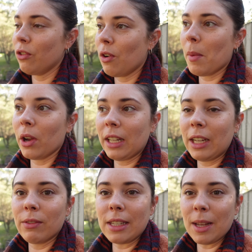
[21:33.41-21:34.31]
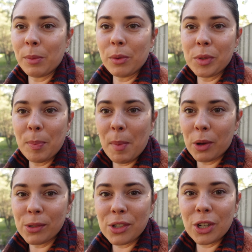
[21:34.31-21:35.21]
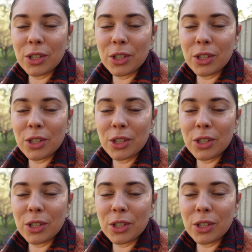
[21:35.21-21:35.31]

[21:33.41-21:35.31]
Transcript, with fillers: remotely resembles mulch.